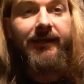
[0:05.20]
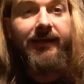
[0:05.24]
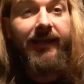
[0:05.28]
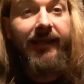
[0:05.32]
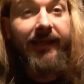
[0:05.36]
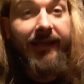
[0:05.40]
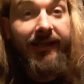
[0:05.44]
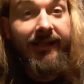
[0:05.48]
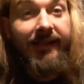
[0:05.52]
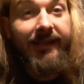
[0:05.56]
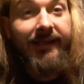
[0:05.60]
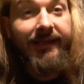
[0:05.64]

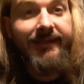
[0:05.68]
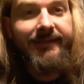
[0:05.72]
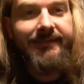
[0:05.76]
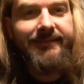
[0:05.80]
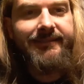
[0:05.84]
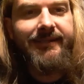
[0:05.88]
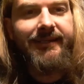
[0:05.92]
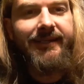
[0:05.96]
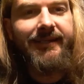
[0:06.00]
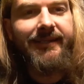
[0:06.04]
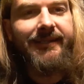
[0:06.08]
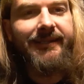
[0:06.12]
It
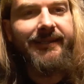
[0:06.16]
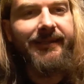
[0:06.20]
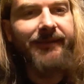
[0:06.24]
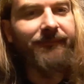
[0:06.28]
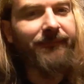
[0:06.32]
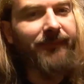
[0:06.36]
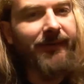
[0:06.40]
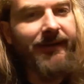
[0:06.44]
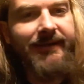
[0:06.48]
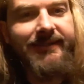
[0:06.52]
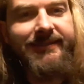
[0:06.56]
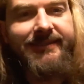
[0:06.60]
is the
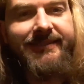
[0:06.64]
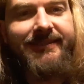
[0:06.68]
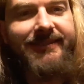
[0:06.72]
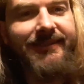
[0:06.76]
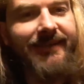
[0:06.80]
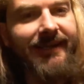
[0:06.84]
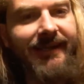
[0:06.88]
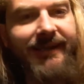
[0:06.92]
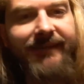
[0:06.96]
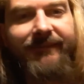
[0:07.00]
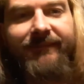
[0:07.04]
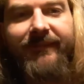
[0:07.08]
best
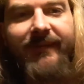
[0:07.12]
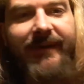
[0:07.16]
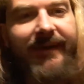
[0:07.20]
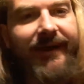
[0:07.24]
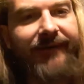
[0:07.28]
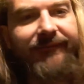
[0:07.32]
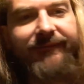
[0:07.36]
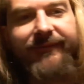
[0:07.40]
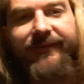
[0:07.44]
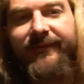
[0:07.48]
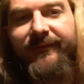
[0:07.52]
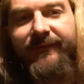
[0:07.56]
life
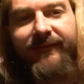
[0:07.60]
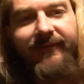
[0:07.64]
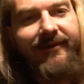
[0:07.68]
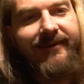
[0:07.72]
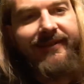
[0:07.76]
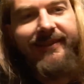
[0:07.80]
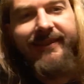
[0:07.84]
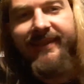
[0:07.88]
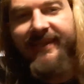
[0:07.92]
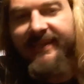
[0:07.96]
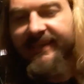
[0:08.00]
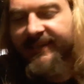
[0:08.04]
ever
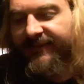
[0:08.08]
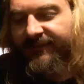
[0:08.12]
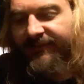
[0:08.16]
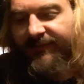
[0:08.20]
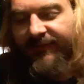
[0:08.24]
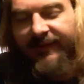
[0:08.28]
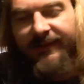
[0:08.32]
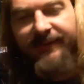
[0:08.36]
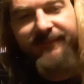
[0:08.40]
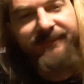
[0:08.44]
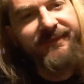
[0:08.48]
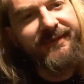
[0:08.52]
with this
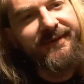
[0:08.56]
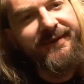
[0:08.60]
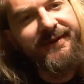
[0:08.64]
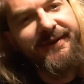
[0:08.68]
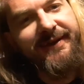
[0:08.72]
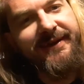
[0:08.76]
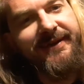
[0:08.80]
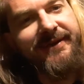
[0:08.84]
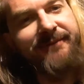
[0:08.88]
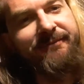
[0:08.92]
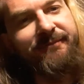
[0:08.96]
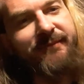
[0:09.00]
family
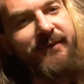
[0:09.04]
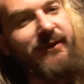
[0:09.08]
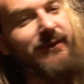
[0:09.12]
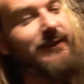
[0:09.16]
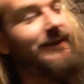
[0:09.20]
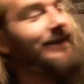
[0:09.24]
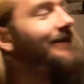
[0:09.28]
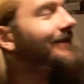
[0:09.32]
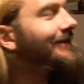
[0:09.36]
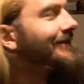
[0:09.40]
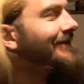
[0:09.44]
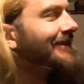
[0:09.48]

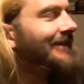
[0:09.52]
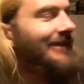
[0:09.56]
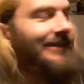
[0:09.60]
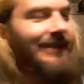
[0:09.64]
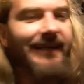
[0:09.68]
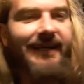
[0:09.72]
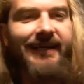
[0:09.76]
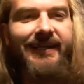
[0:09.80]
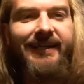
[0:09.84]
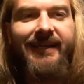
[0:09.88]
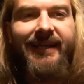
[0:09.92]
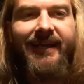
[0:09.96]
community
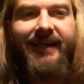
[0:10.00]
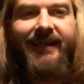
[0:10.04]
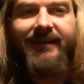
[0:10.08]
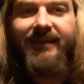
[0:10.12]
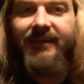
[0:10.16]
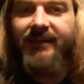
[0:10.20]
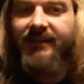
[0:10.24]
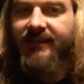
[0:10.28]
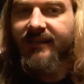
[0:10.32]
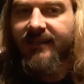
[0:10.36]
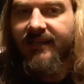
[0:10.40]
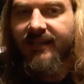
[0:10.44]
that
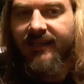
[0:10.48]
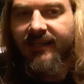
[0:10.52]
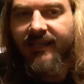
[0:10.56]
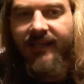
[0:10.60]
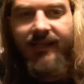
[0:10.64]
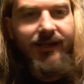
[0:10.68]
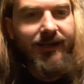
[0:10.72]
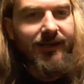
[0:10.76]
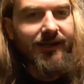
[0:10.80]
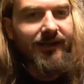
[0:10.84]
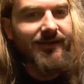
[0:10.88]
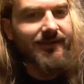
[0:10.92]
I can
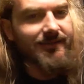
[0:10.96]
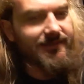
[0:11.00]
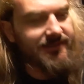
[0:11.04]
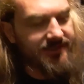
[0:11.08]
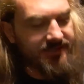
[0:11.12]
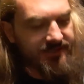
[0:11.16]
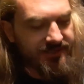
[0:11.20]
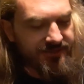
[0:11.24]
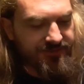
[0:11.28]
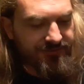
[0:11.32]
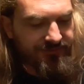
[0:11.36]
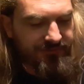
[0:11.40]

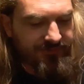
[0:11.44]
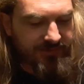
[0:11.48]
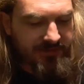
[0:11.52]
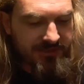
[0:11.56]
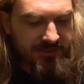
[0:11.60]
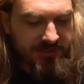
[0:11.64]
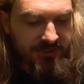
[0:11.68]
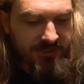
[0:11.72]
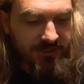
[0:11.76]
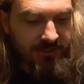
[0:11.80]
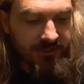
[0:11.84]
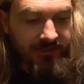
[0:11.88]
guarantee you for
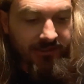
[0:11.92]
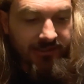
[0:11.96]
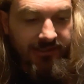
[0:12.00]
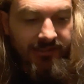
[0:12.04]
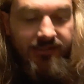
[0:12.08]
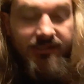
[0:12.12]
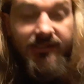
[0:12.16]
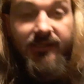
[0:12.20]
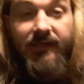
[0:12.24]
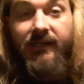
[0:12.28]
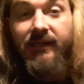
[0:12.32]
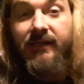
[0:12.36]
sure.
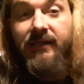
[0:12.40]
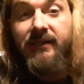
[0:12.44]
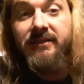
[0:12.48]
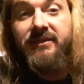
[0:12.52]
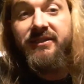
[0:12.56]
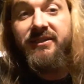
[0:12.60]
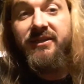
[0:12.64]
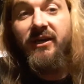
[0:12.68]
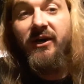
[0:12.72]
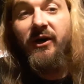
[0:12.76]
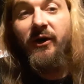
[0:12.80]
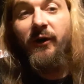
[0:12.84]

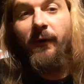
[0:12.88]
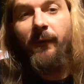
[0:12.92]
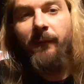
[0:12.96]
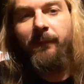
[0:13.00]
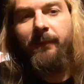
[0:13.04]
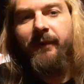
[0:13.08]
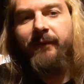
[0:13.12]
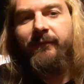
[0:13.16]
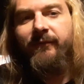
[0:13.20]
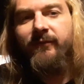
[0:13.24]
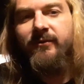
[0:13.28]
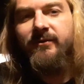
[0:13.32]
So I hope
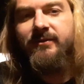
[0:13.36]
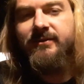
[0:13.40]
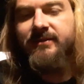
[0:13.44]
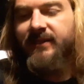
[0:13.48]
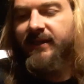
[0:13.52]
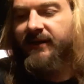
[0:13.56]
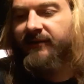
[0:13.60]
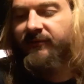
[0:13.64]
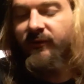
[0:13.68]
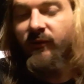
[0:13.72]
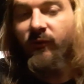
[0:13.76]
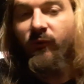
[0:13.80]
everyone's
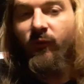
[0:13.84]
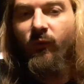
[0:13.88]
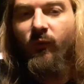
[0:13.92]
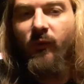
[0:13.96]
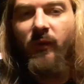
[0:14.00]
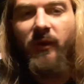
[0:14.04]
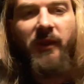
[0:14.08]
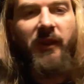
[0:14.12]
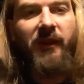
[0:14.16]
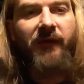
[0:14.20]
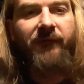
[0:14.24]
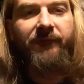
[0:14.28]
having a
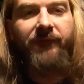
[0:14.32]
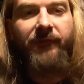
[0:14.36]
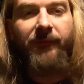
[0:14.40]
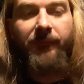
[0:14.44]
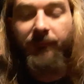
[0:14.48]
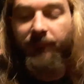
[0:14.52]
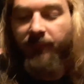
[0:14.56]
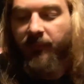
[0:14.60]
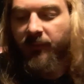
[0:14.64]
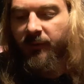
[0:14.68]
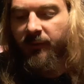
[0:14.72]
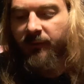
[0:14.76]

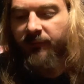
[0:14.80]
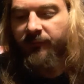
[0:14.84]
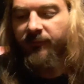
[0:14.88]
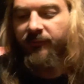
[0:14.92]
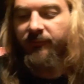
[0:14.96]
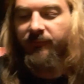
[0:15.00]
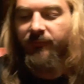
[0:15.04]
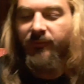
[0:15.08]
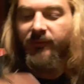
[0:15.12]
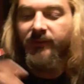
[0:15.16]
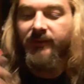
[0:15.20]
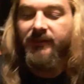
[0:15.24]
wonderful, beautiful
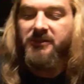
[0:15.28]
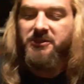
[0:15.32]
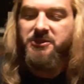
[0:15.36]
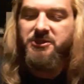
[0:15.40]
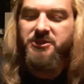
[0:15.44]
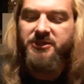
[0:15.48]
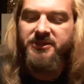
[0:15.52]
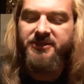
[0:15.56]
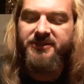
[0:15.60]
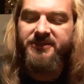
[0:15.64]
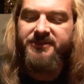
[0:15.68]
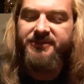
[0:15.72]
morning.
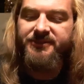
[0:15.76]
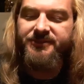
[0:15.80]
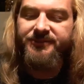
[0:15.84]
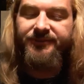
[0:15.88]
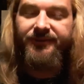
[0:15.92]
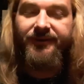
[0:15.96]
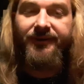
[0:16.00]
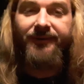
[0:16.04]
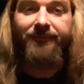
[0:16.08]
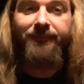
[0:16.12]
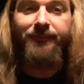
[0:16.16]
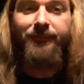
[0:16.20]
Cheers
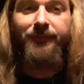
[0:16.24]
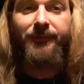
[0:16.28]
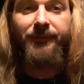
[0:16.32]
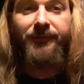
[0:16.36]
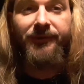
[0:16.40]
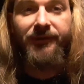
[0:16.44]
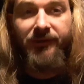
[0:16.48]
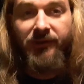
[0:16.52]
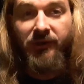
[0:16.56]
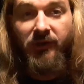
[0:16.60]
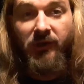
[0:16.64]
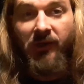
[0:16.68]
to our
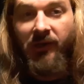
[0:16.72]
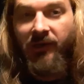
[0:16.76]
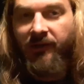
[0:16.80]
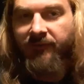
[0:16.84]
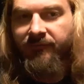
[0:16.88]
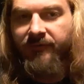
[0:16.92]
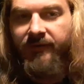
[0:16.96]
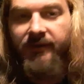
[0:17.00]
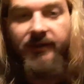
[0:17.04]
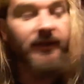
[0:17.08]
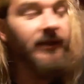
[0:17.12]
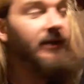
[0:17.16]
morning
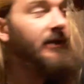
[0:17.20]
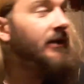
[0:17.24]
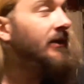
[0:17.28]
coffee.